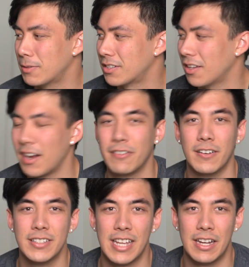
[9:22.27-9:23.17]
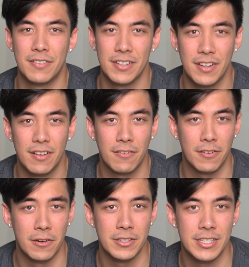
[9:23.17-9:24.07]
which a lot of friends have
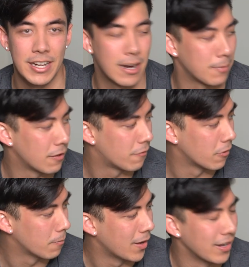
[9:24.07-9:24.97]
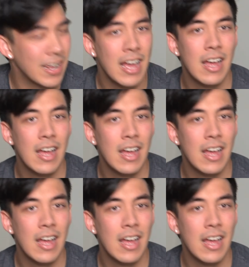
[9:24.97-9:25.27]
thrown shade at me for, but